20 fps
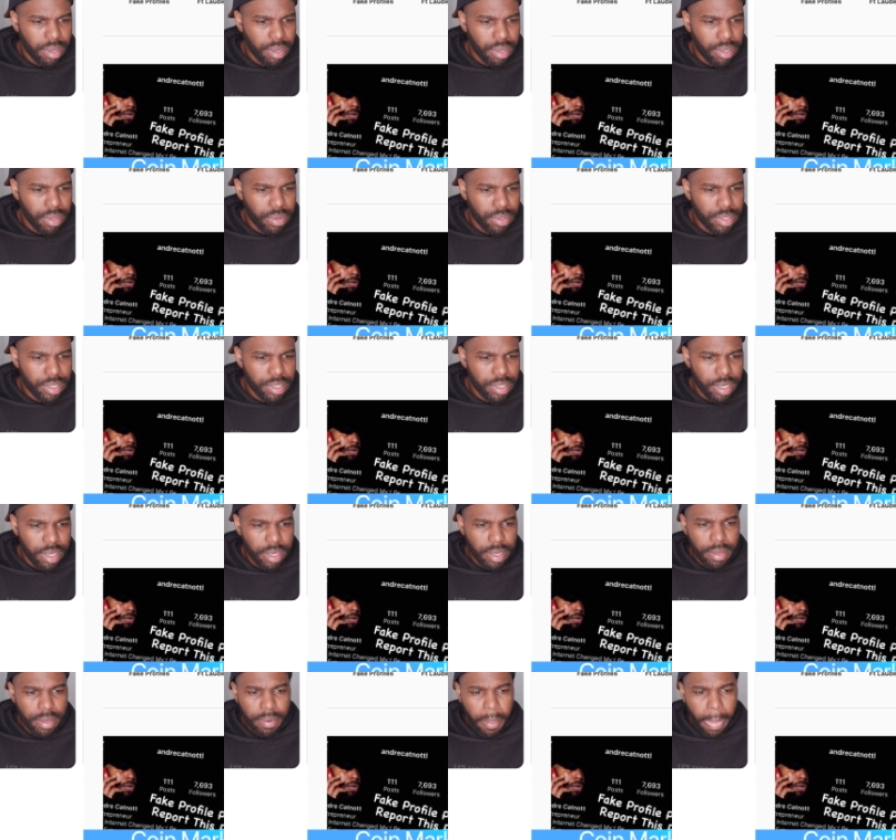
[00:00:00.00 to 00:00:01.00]
you'll
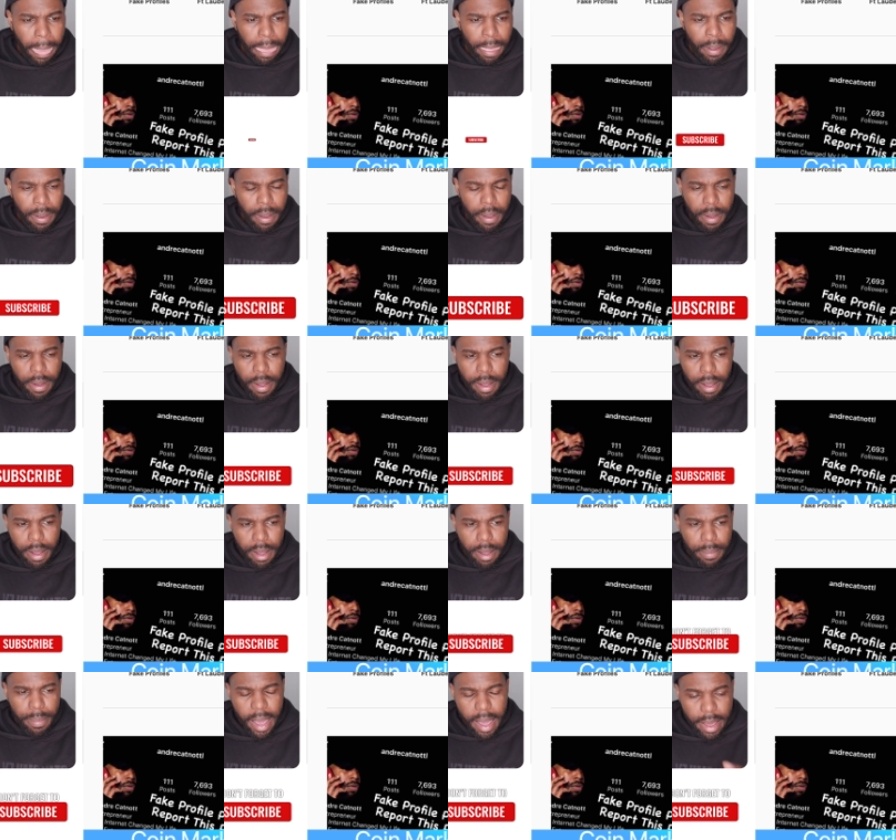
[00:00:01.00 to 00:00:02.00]
see
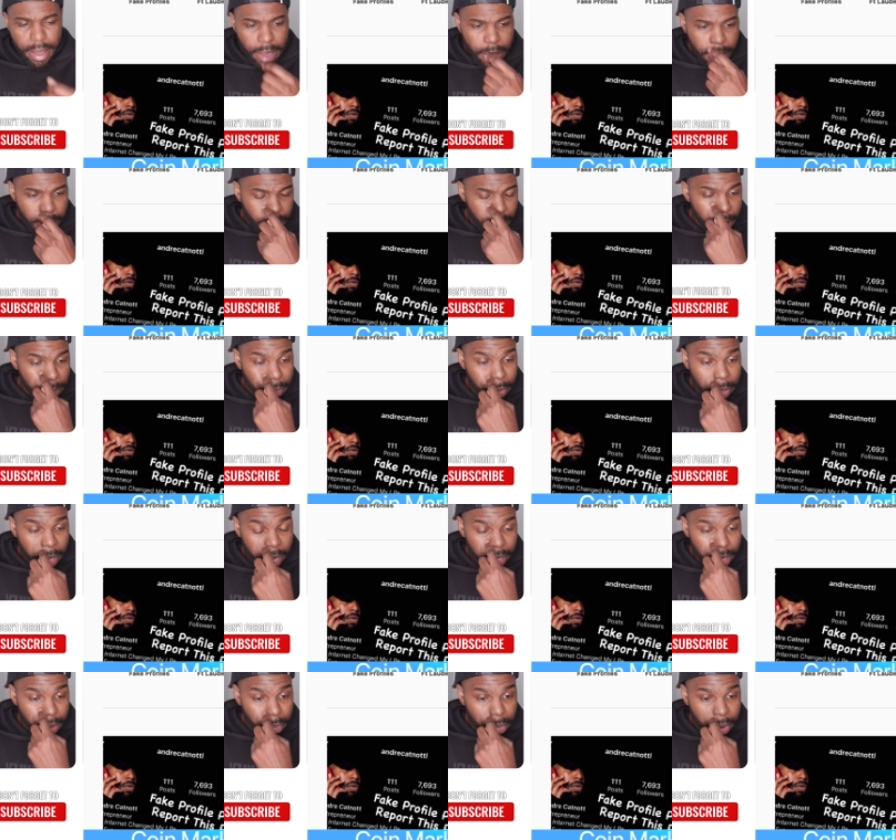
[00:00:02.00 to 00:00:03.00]
um, I, I
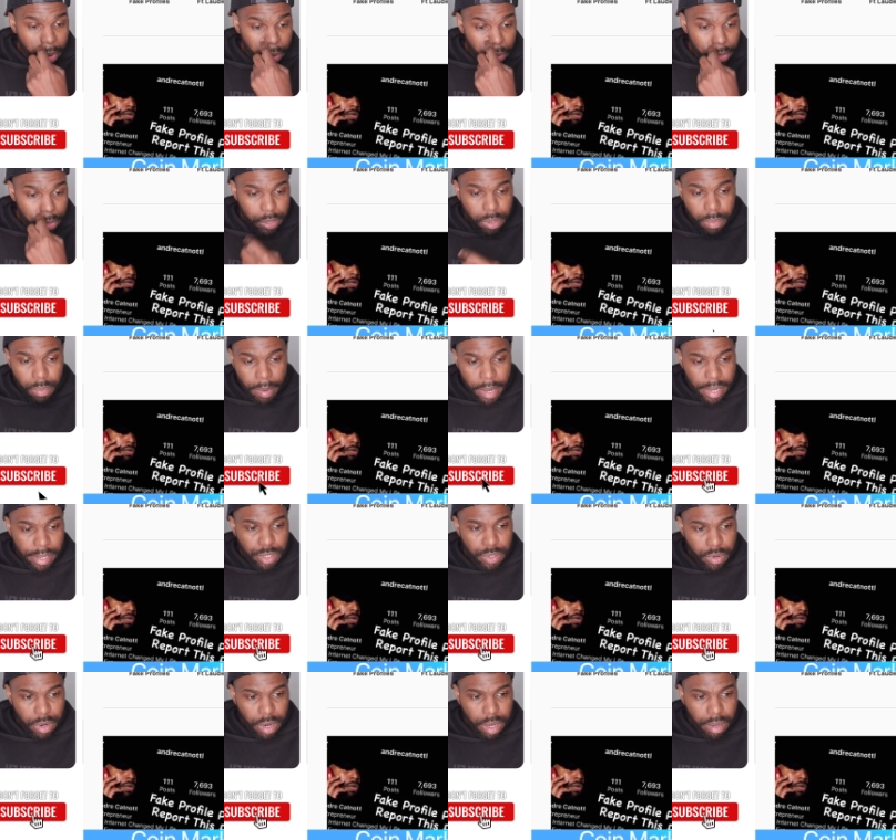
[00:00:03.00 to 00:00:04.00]
pin a post on my
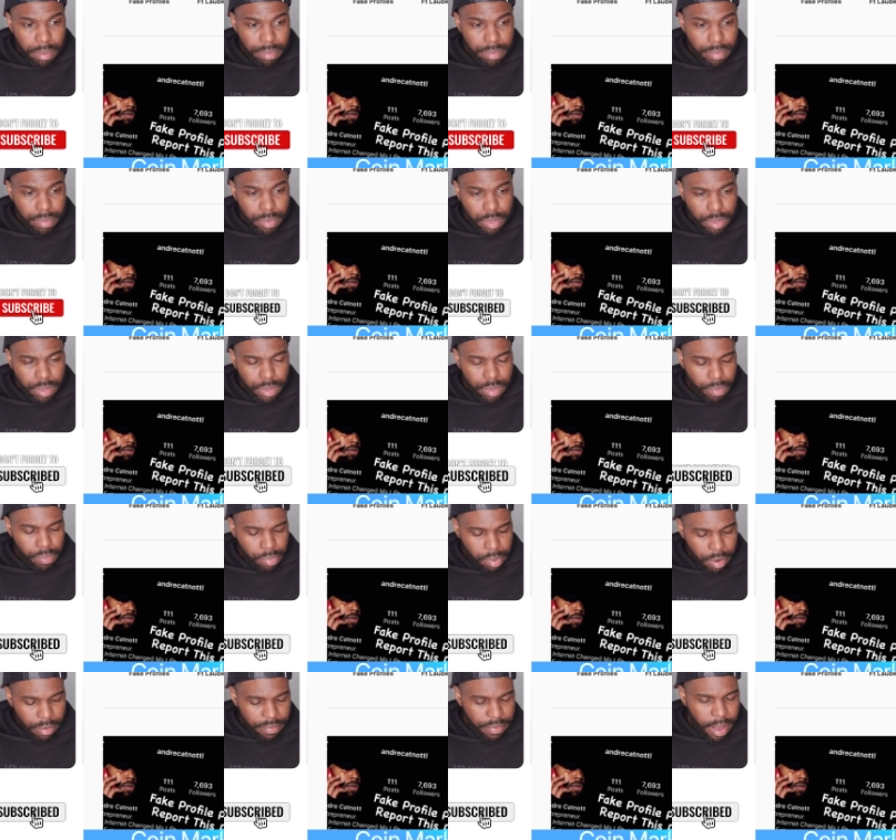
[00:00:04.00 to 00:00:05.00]
Instagram
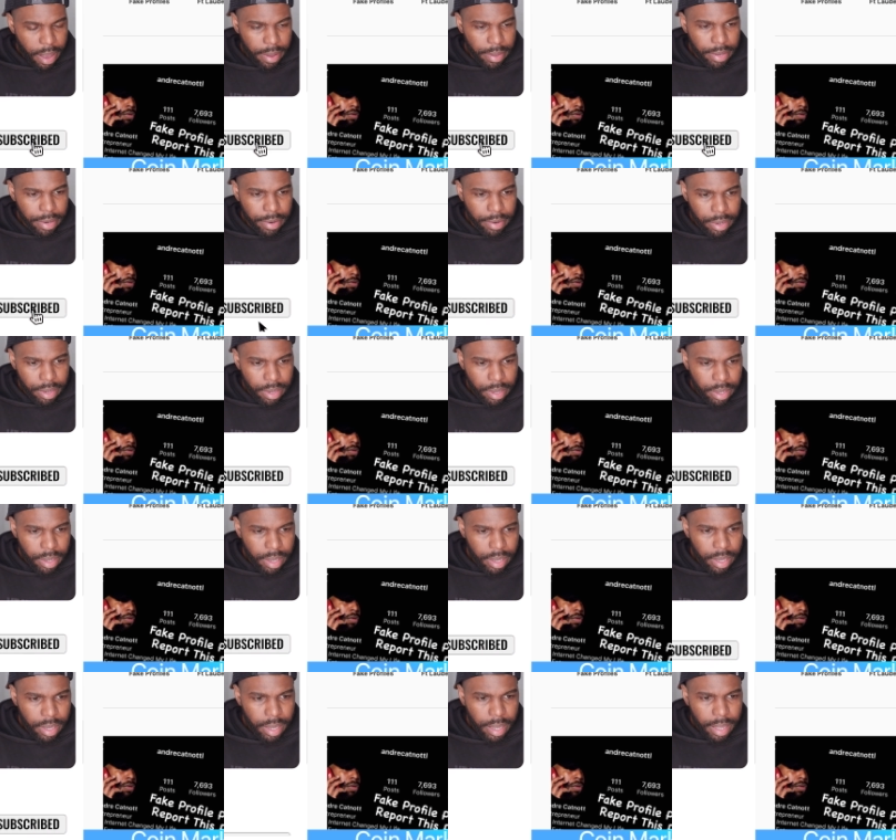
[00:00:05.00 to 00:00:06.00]
profile here
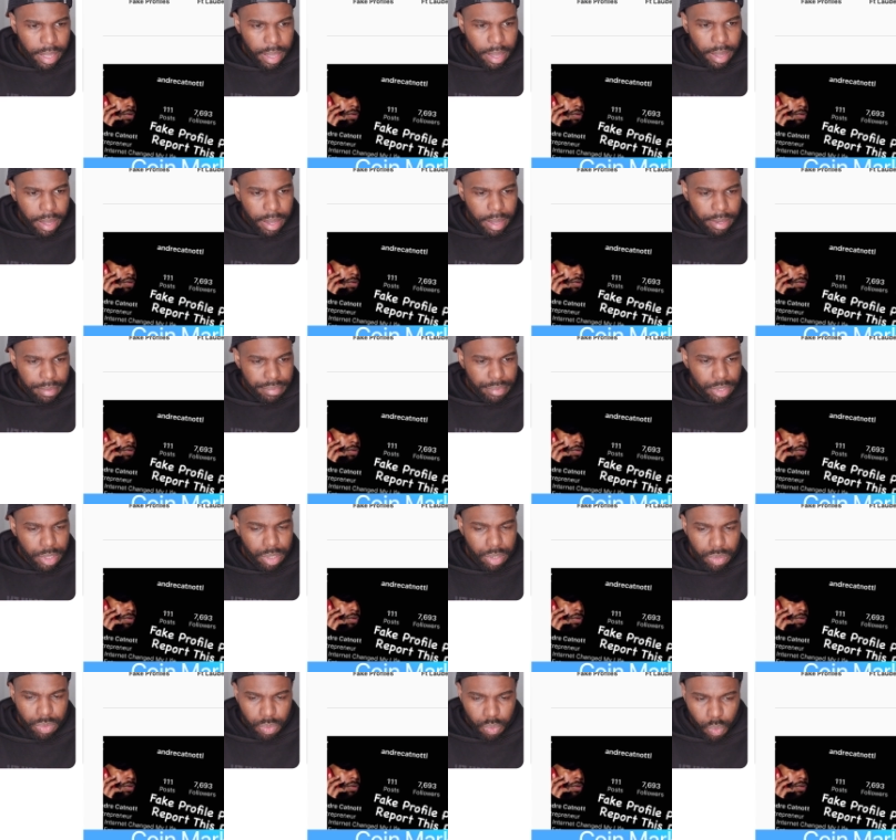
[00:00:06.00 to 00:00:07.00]
um,
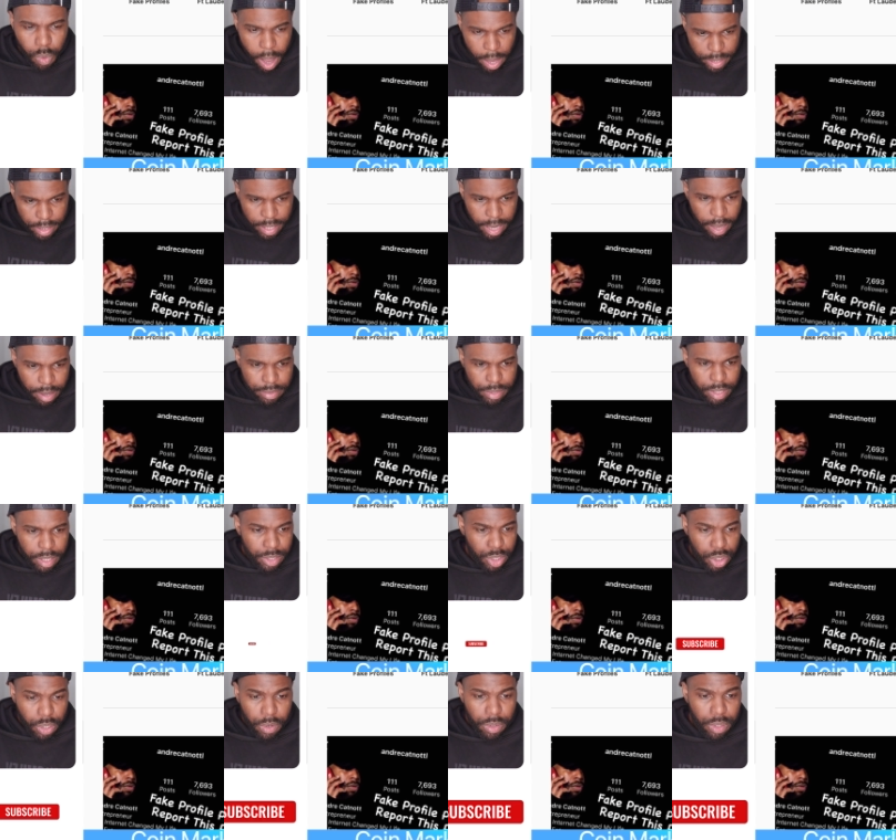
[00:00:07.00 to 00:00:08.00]
to watch out, to
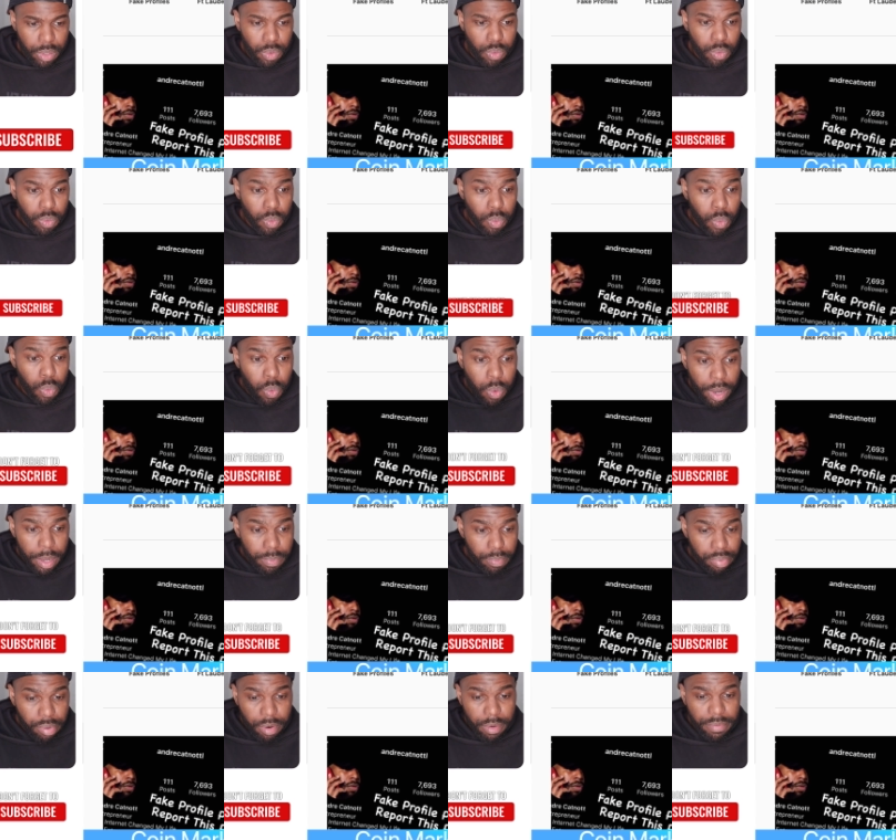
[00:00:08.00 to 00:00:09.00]
show you what
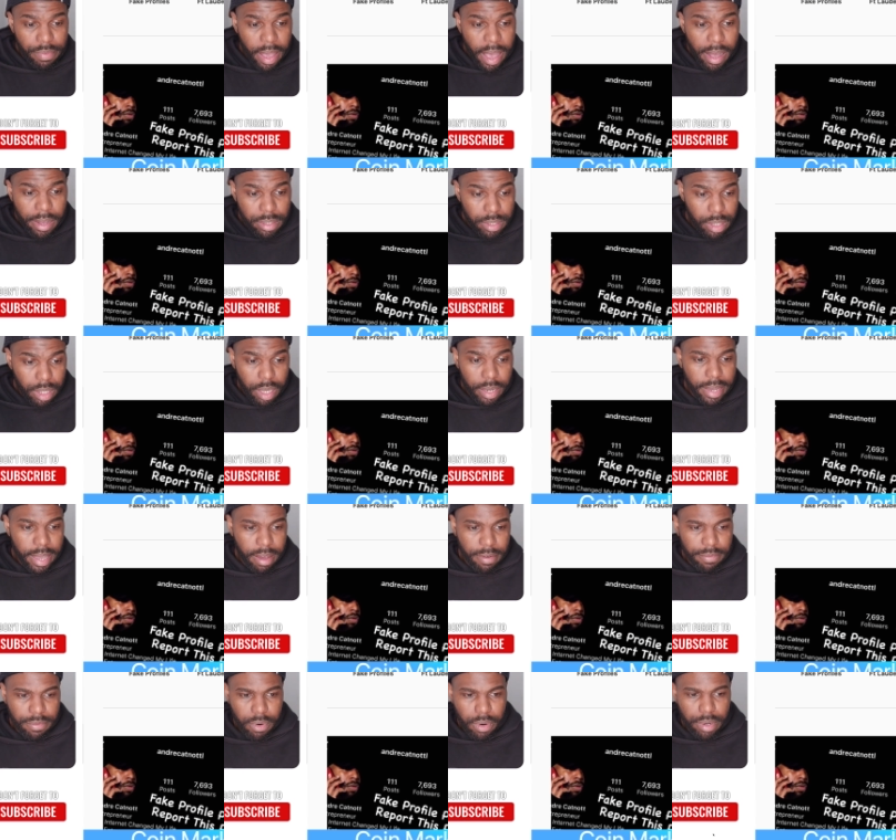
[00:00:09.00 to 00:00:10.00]
profiles to look out
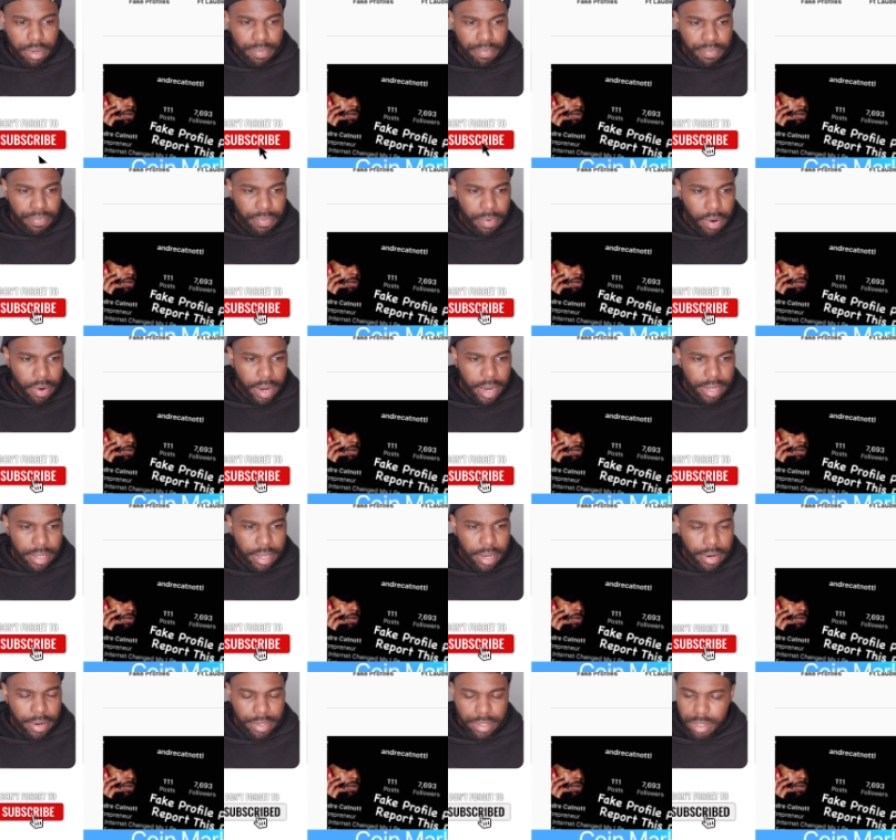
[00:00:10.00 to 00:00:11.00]
for. All right,
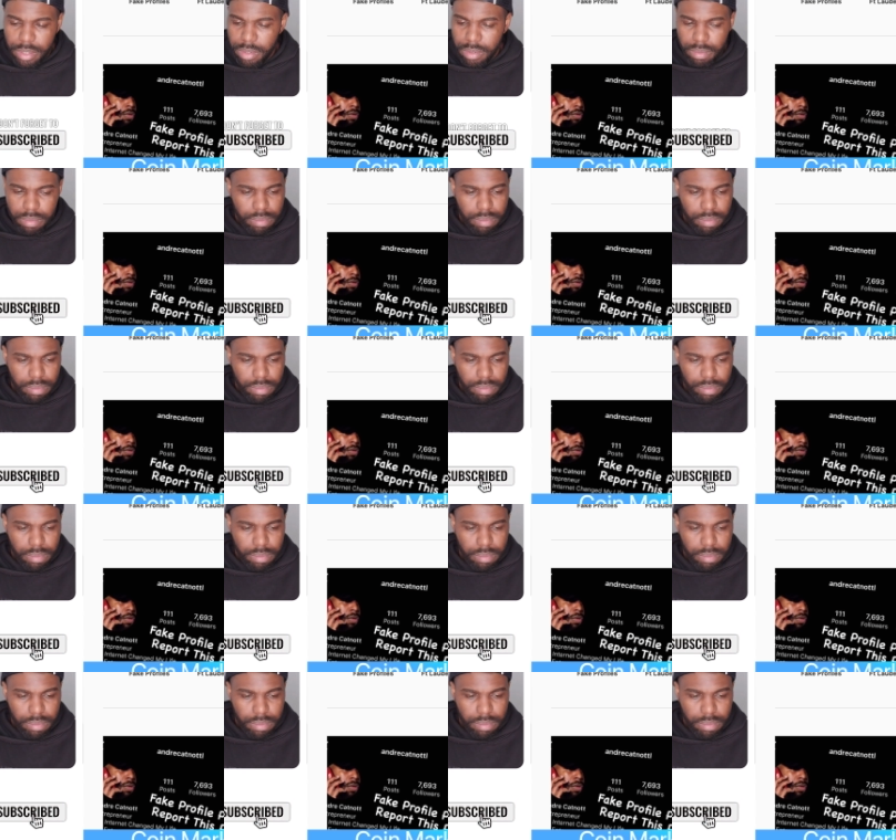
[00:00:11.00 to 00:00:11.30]
there's